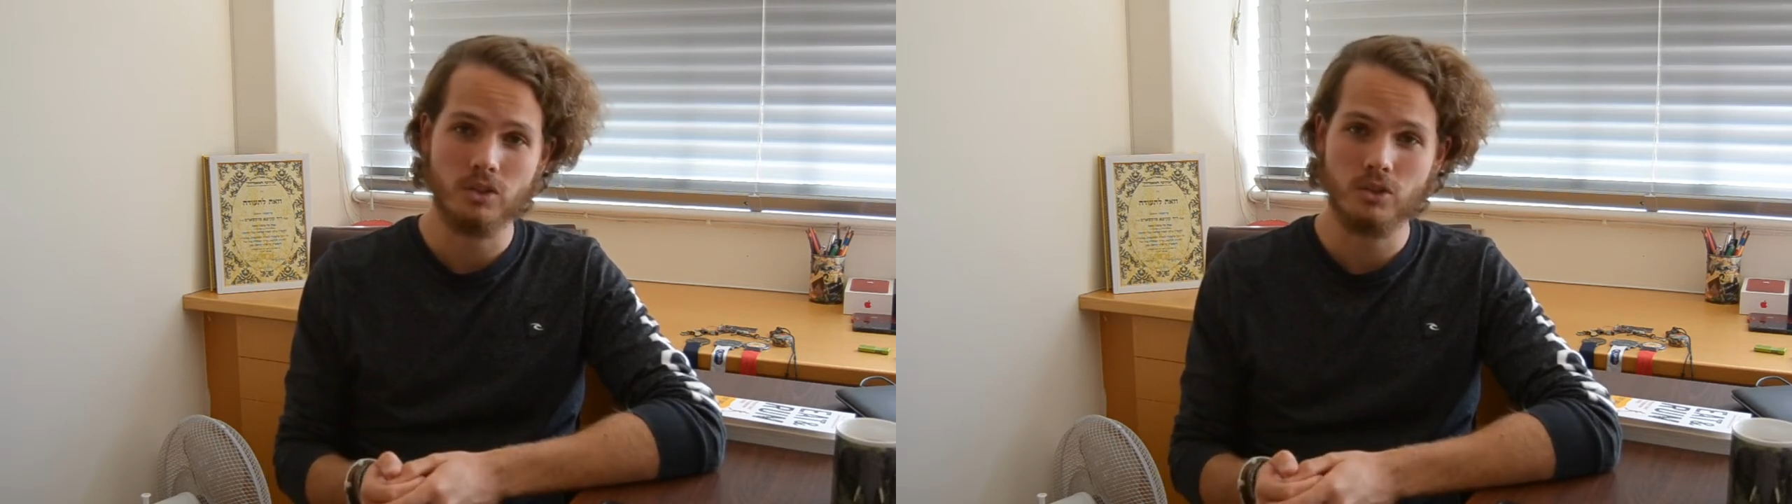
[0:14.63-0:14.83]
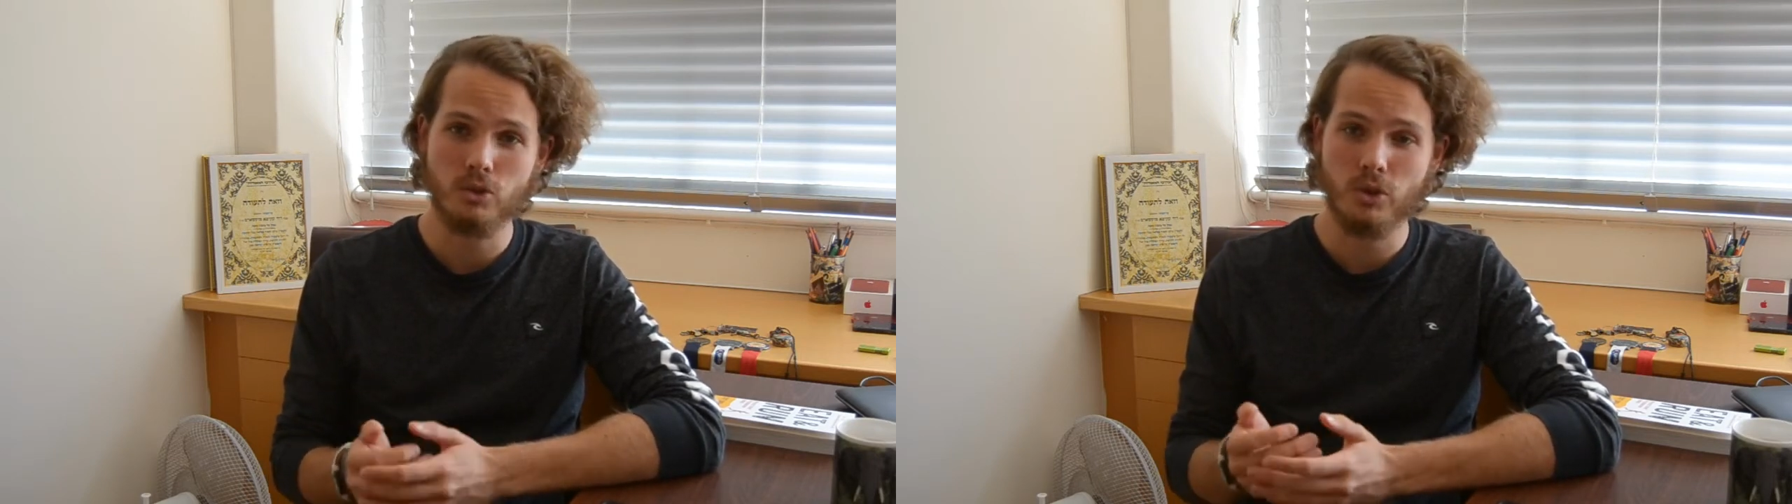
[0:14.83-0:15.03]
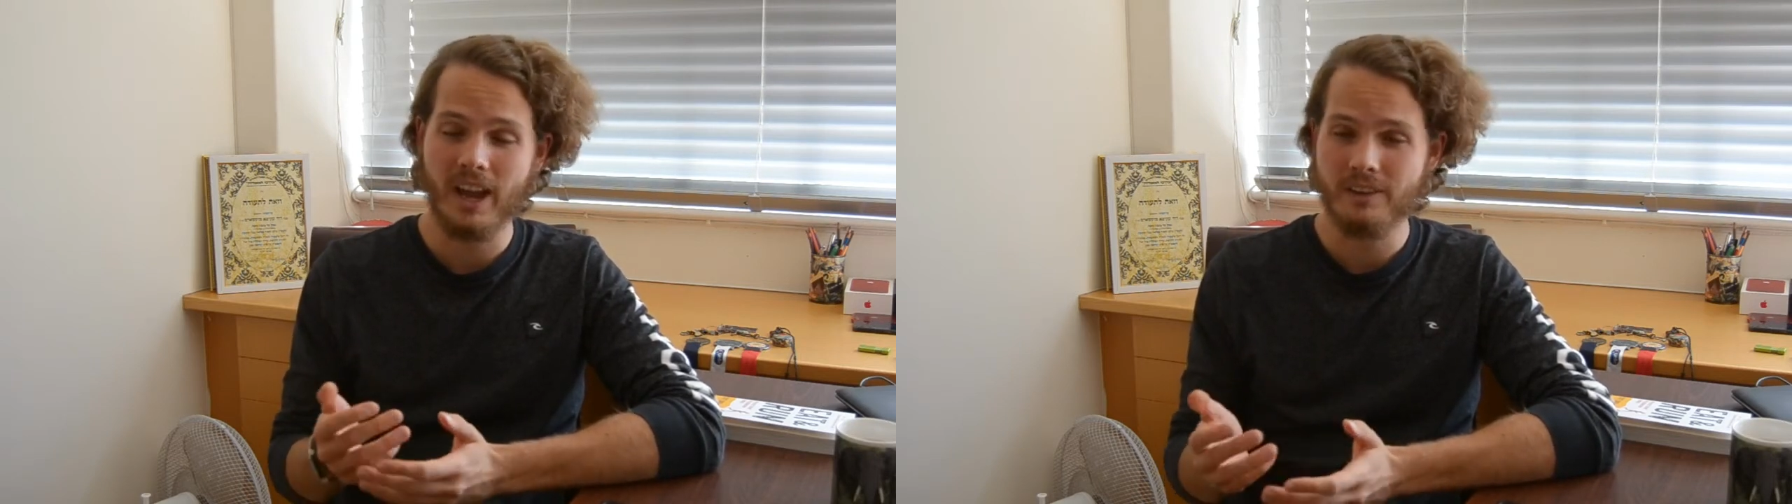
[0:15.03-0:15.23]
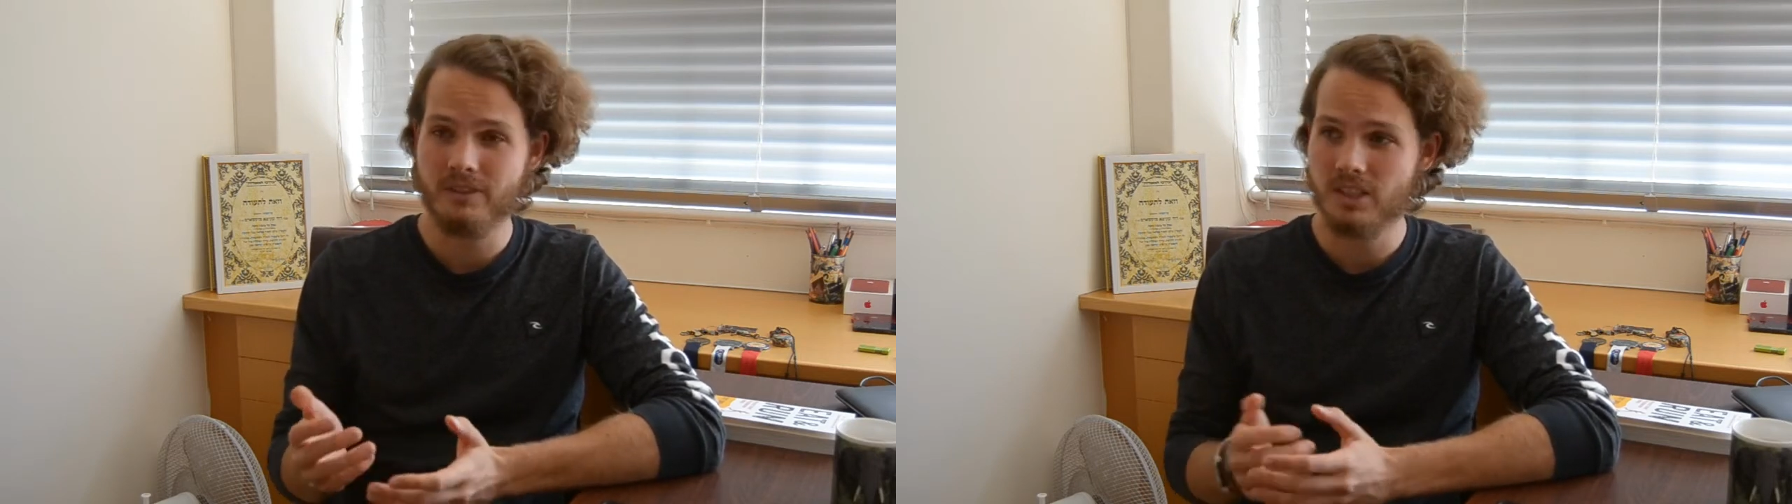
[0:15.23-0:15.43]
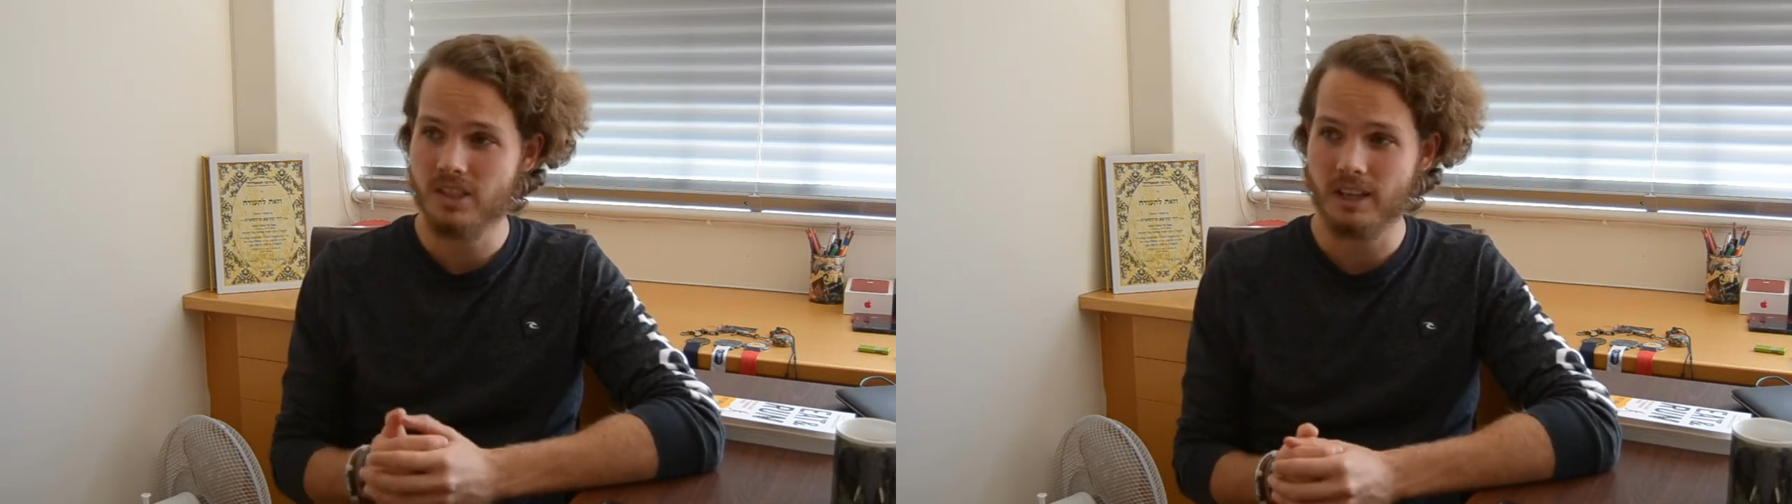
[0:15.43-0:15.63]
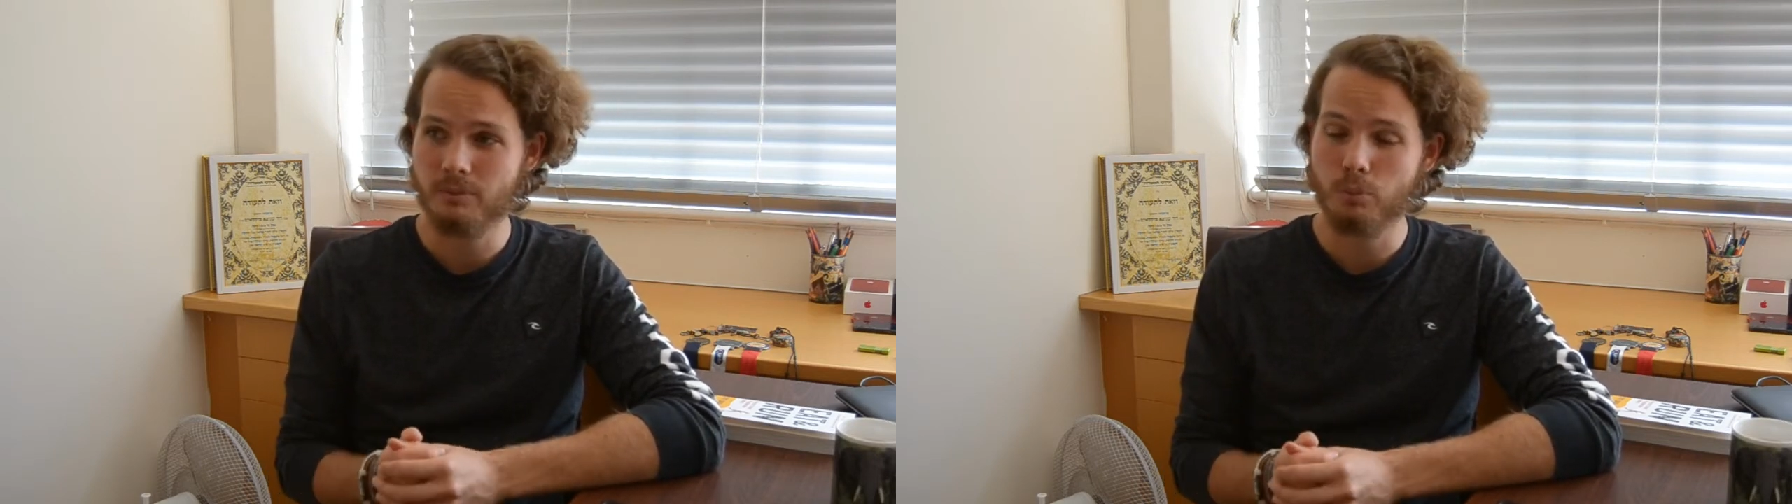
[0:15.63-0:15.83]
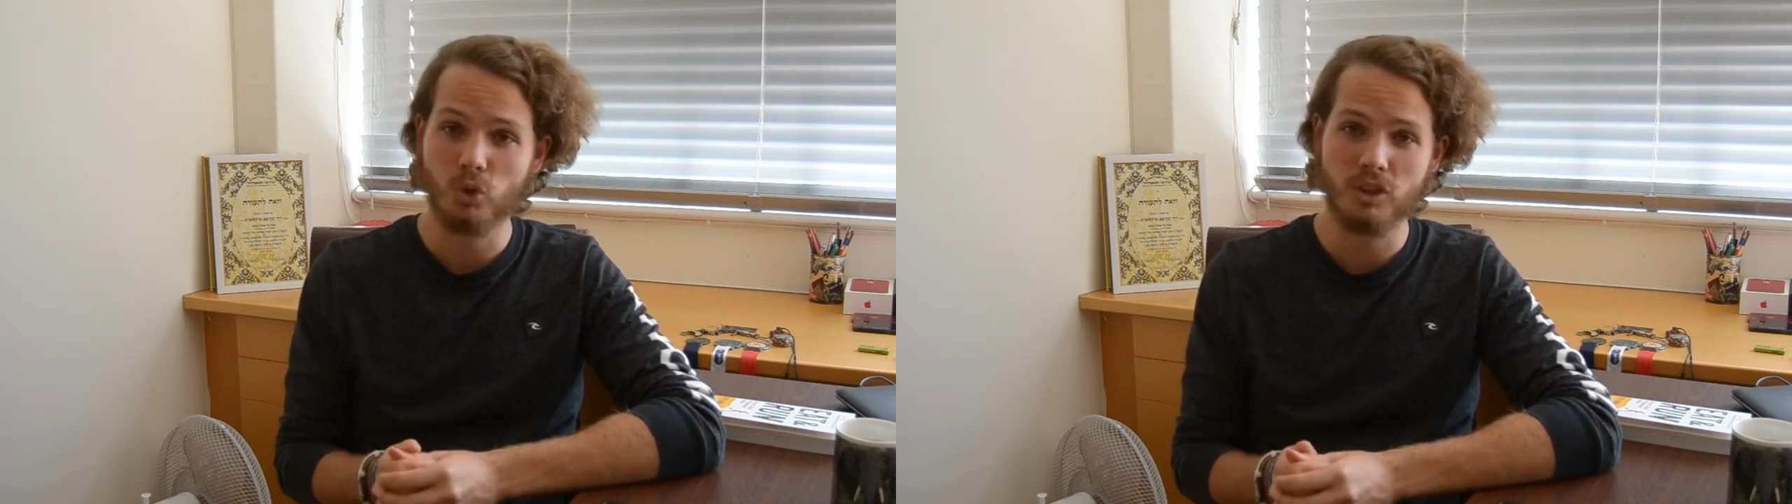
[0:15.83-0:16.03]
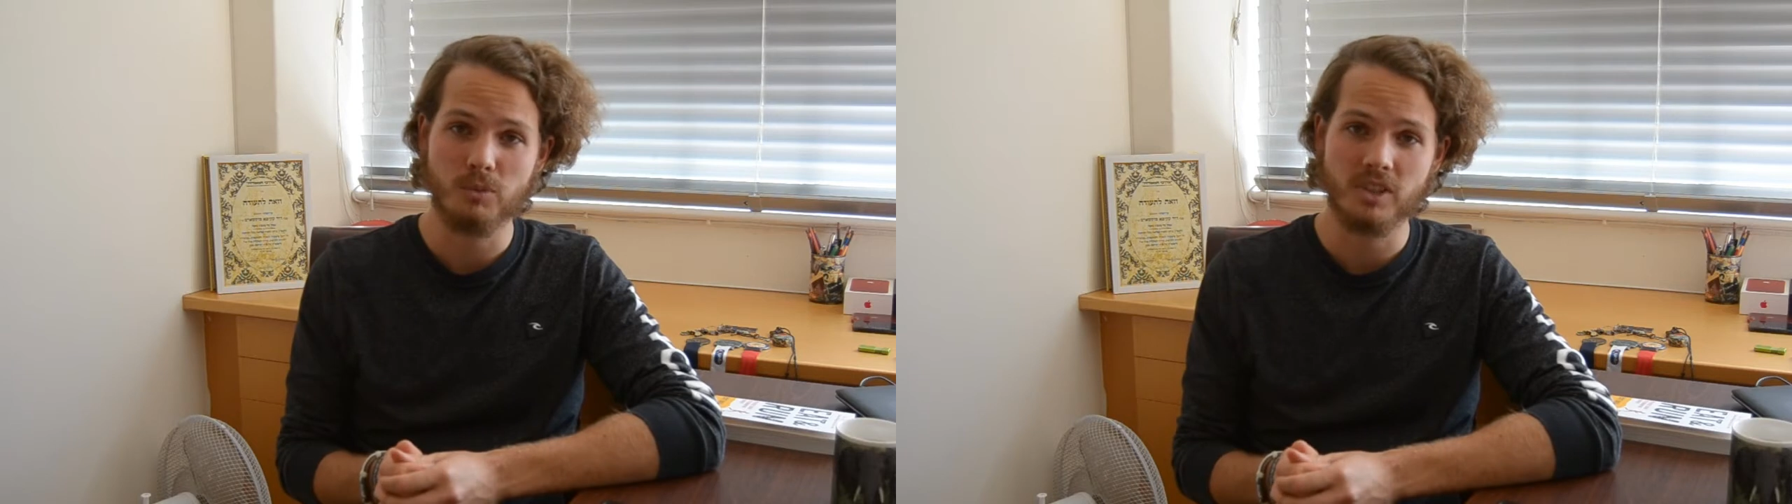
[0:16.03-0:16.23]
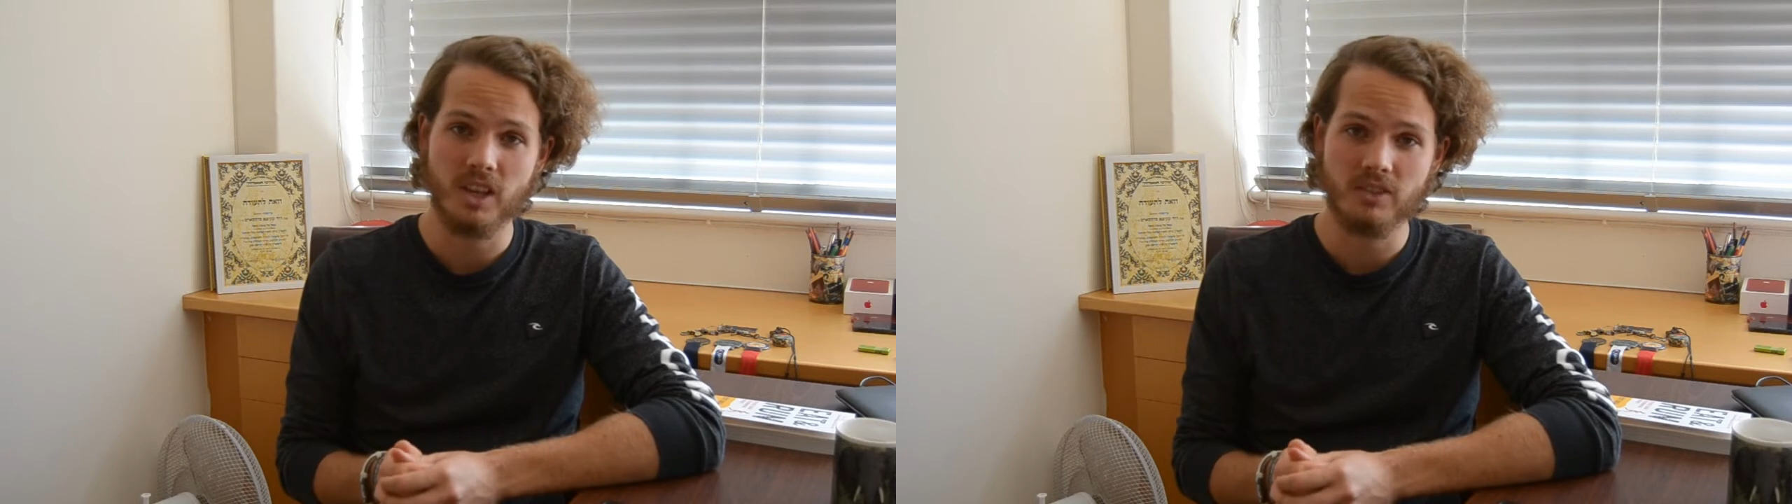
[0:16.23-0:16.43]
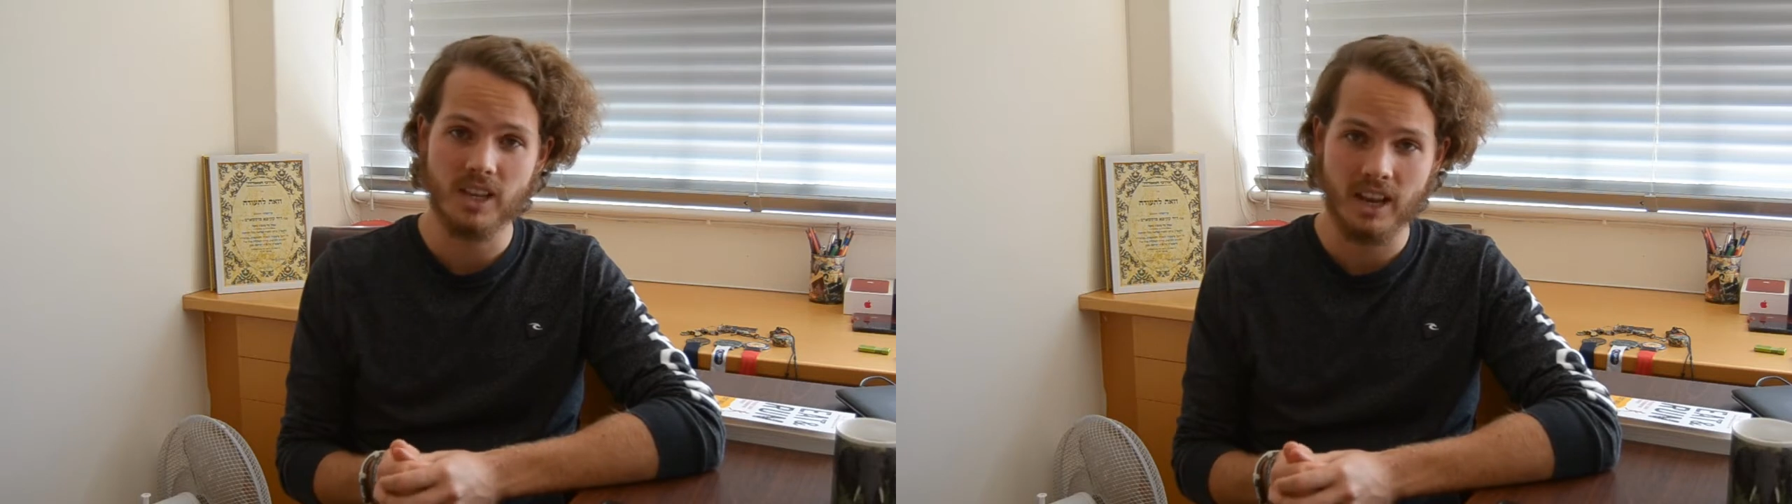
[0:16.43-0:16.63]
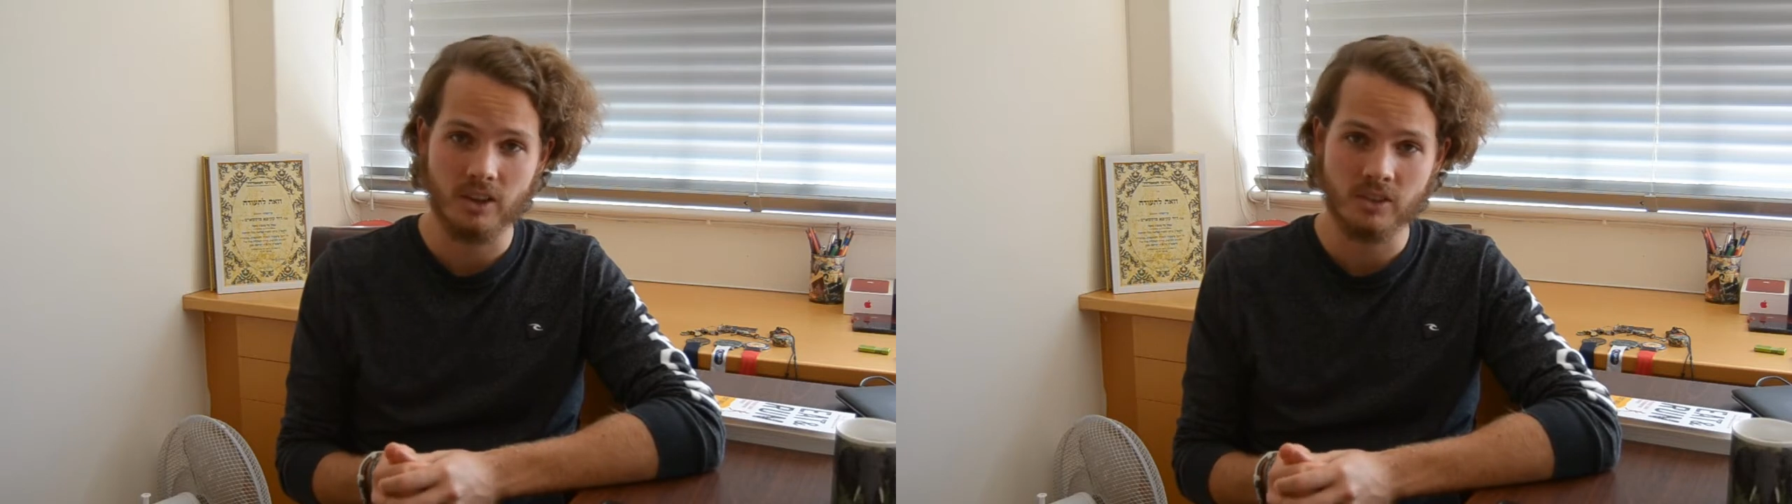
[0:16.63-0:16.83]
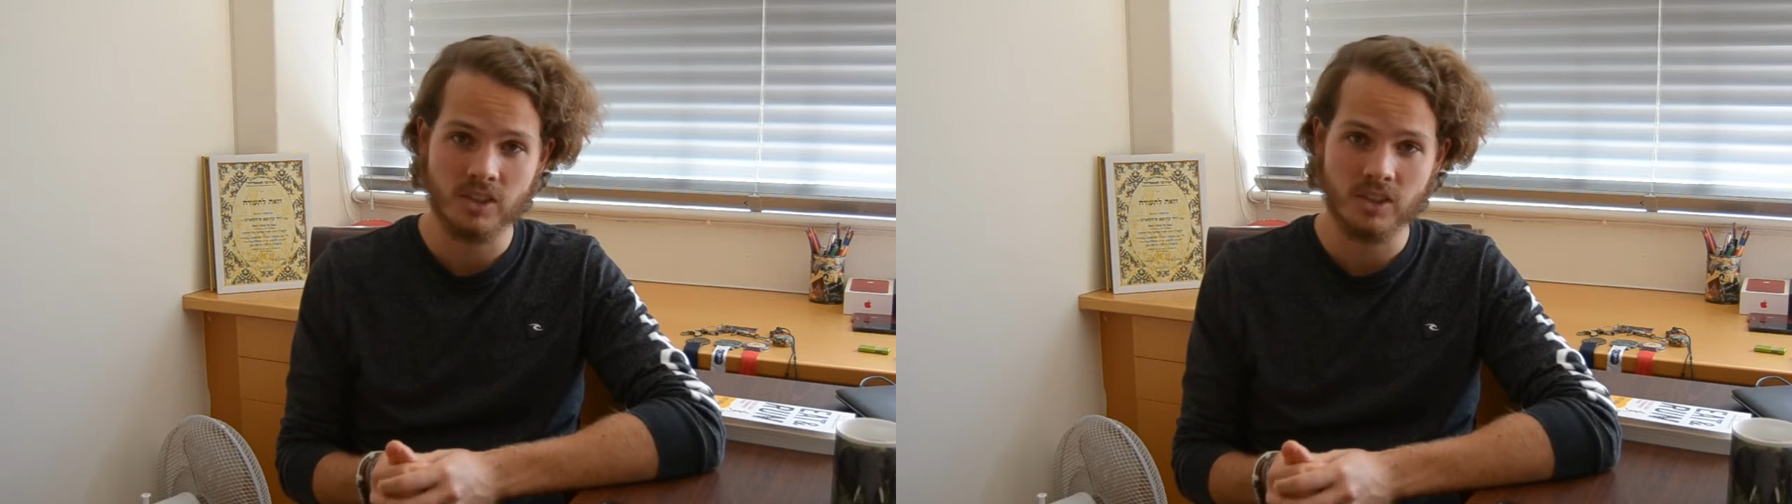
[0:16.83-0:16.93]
haven't yet bought themselves a house.